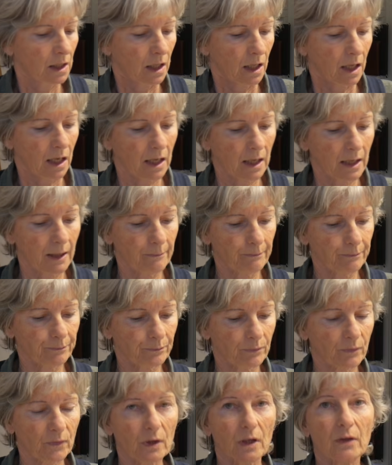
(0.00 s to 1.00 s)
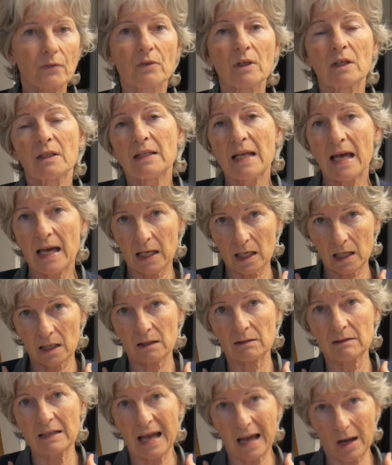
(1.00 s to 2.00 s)
The neck
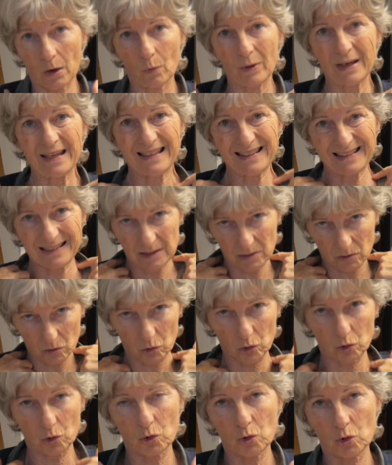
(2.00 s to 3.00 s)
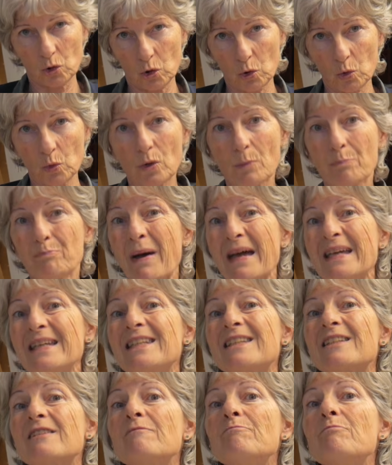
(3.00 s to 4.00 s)
now is to the
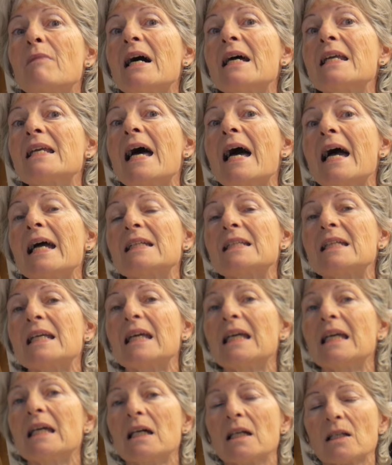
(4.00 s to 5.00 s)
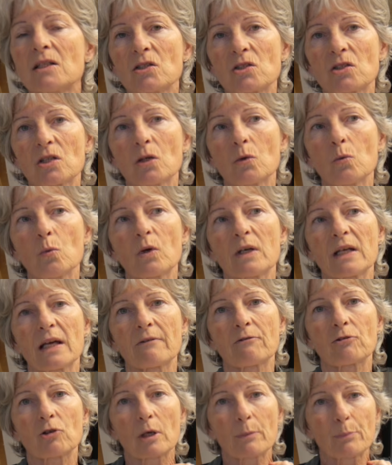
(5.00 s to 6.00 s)
base of my neck to here, so
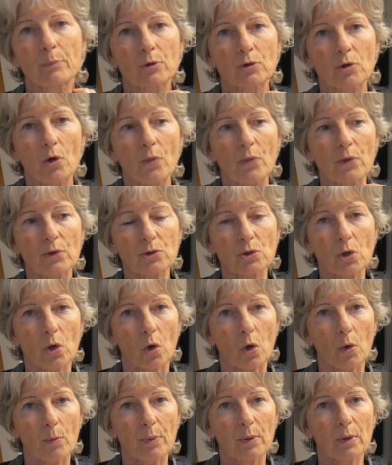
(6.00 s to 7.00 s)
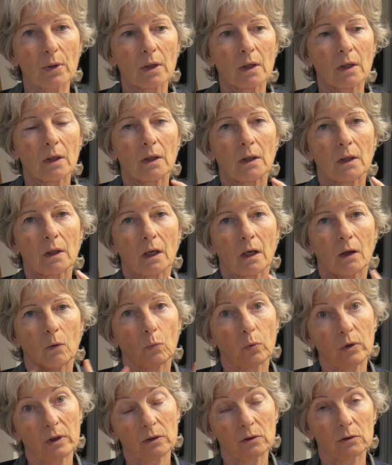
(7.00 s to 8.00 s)
whatever I put on the top
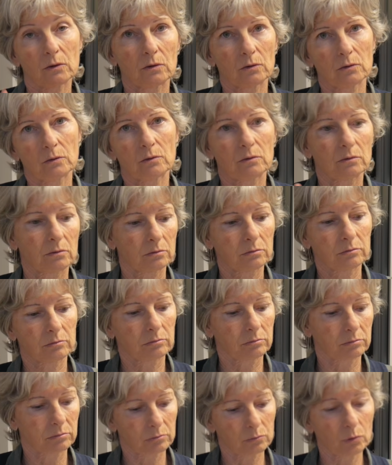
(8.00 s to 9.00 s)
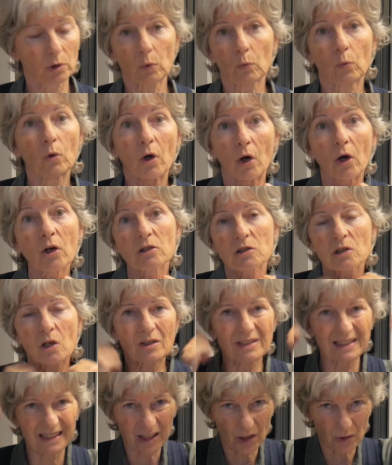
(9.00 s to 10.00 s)
will work as long
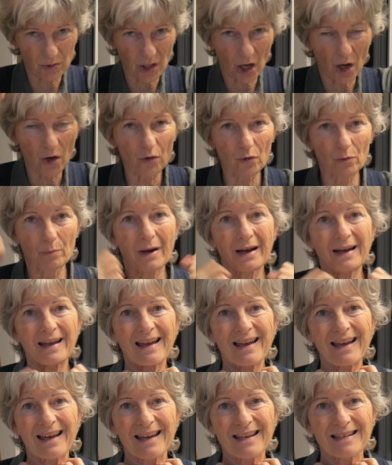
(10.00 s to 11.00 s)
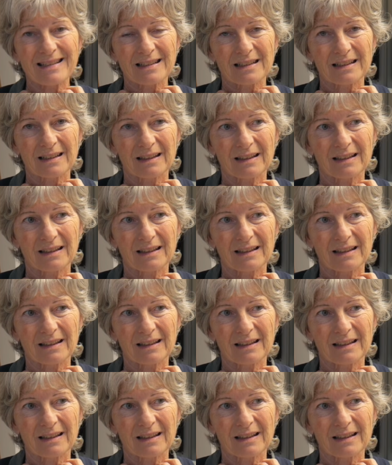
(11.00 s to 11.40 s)
as it goes over my head.